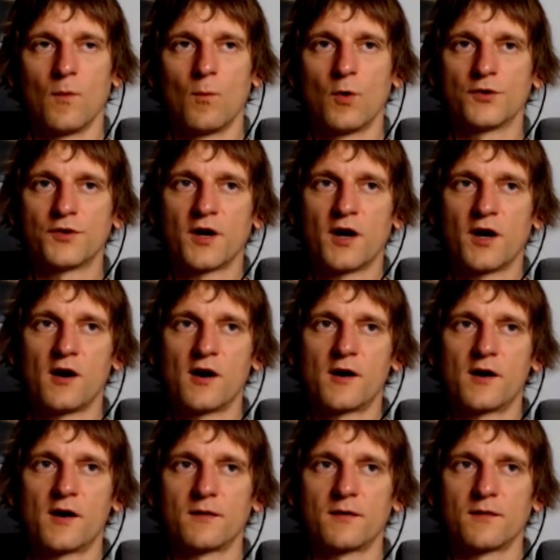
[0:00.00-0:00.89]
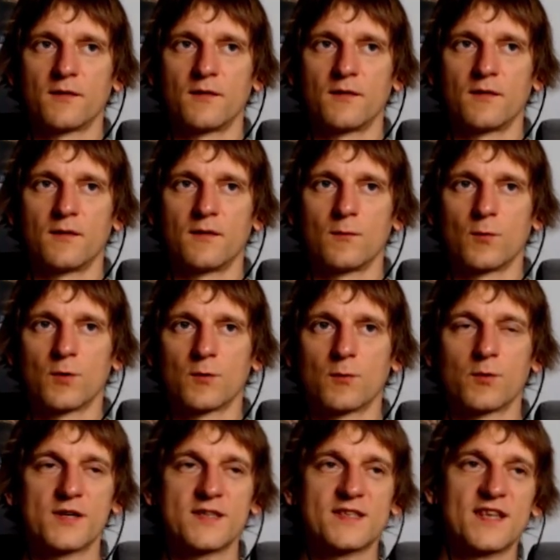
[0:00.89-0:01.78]
what
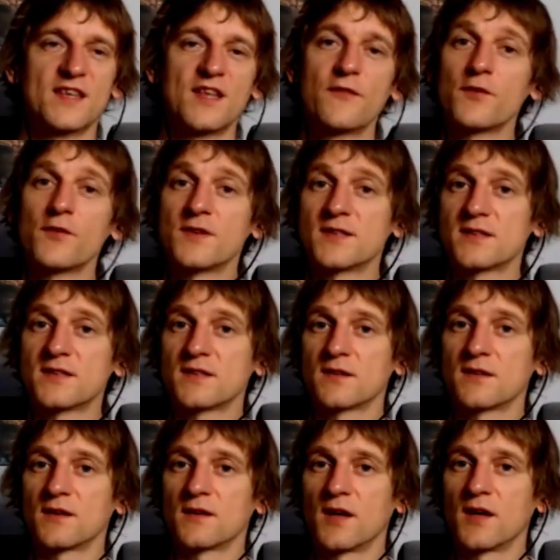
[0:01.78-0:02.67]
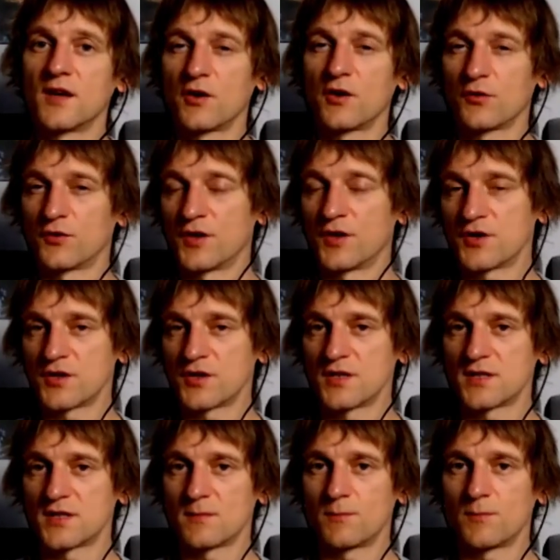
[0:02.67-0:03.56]
is the difference in
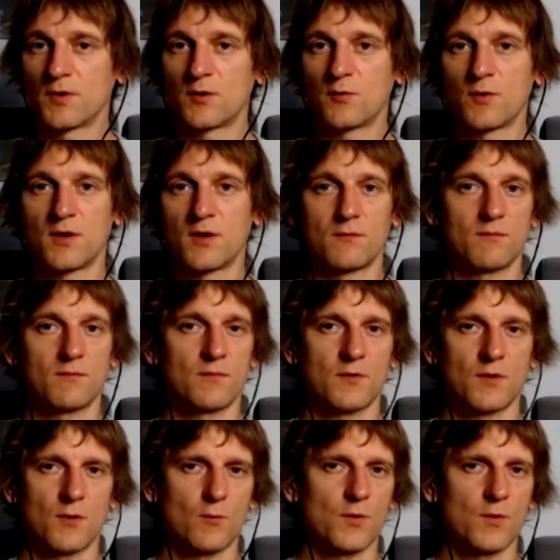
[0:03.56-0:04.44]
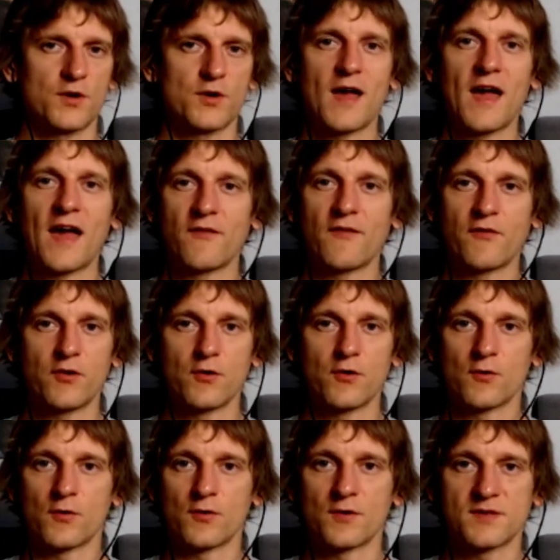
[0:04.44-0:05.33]
conditions between, you know, what you have in
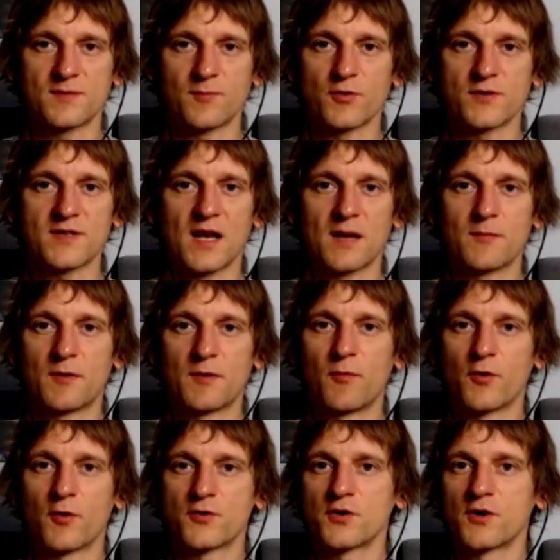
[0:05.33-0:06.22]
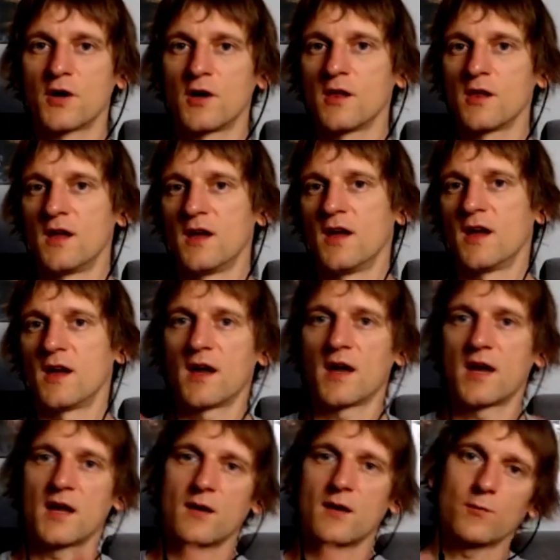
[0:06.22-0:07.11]
your sports club in Portugal
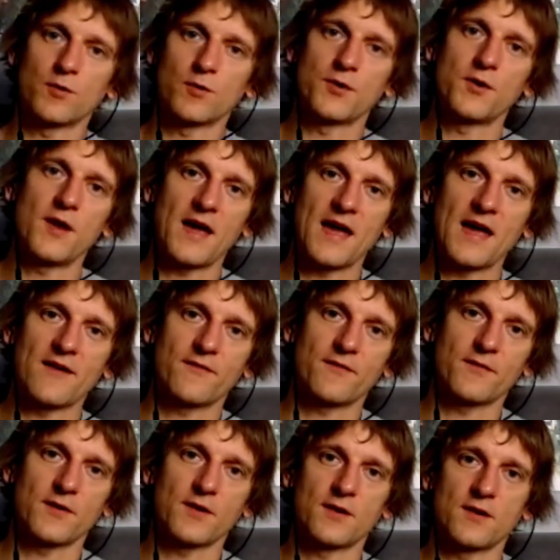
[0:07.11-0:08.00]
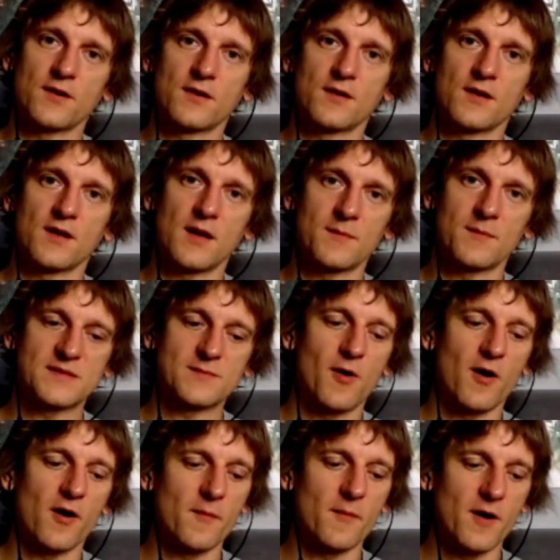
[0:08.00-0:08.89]
and what you have in
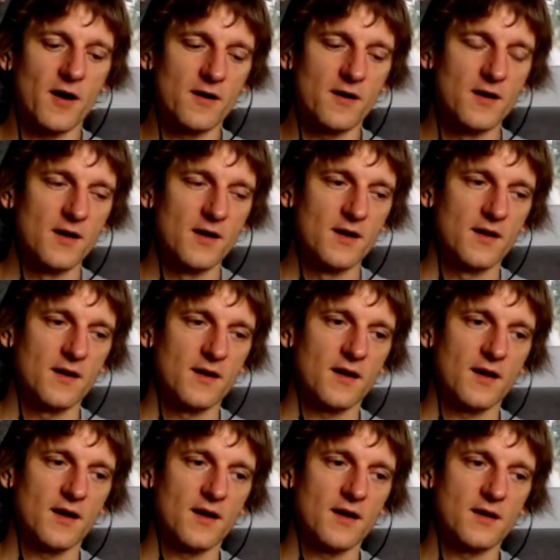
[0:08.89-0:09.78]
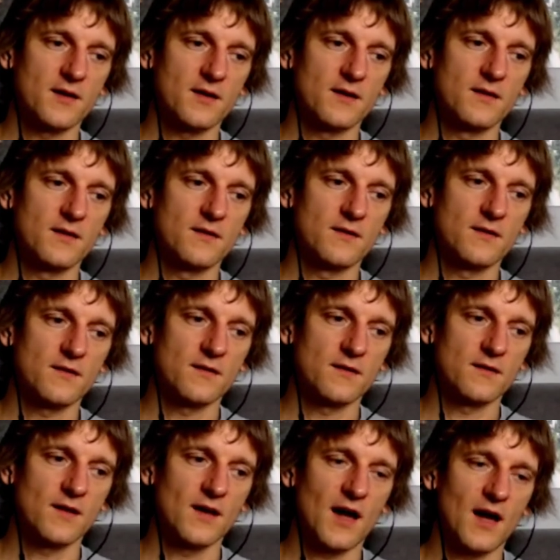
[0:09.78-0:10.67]
MS Parma,
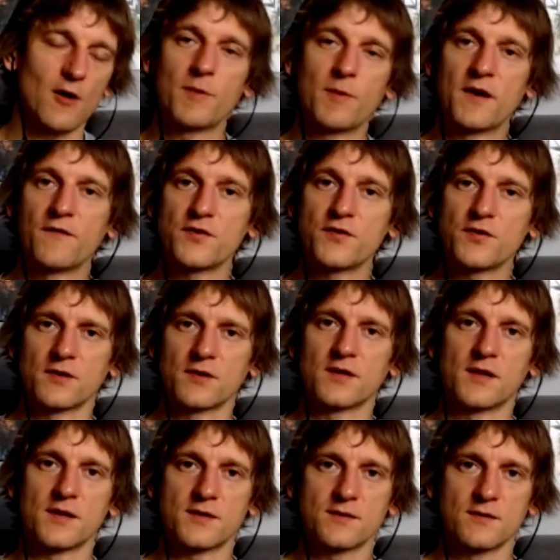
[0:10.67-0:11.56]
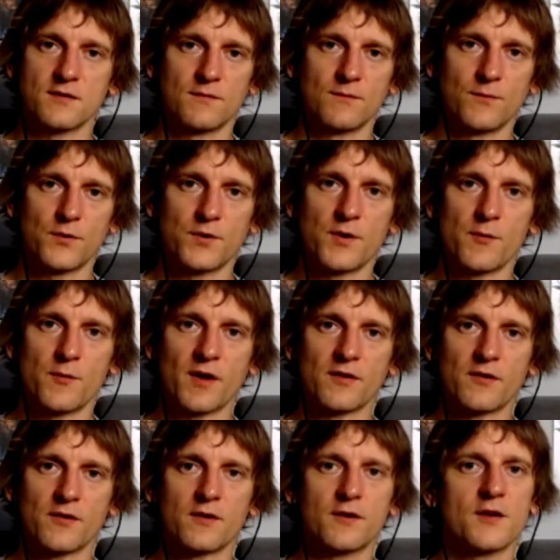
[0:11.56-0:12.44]
and how beneficial it is to the
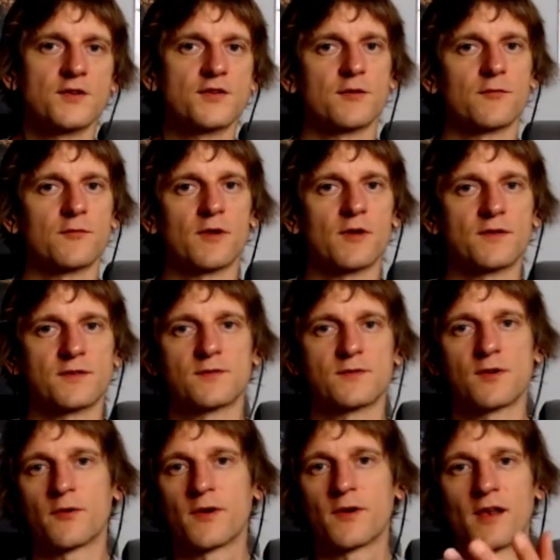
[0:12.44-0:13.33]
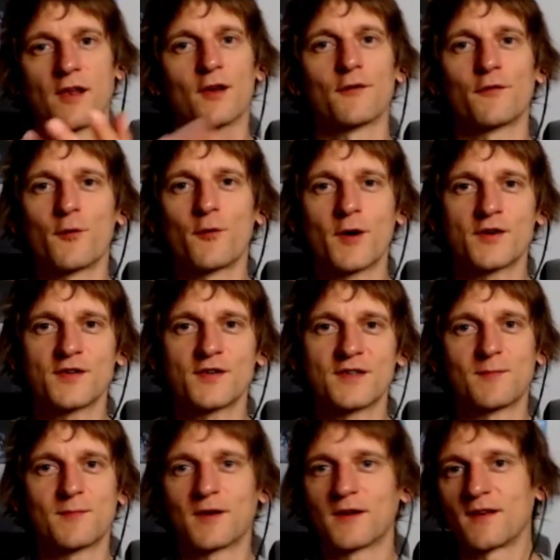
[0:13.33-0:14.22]
runner in general? So sorry, a lot of
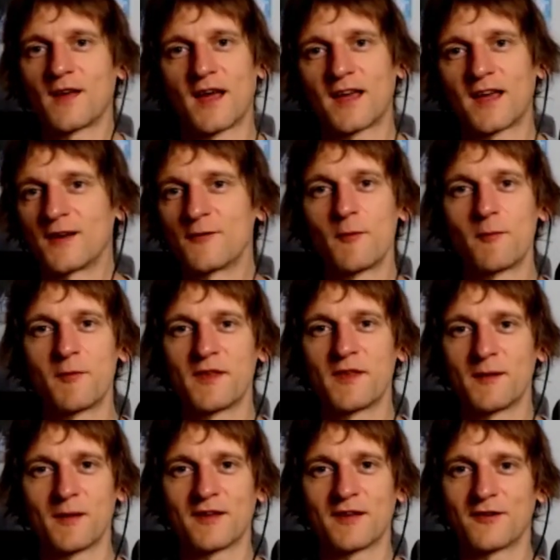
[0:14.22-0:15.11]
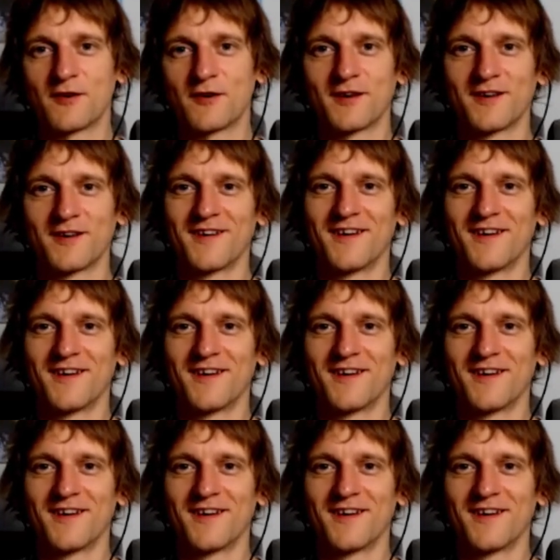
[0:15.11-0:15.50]
questions, but I can repeat them later.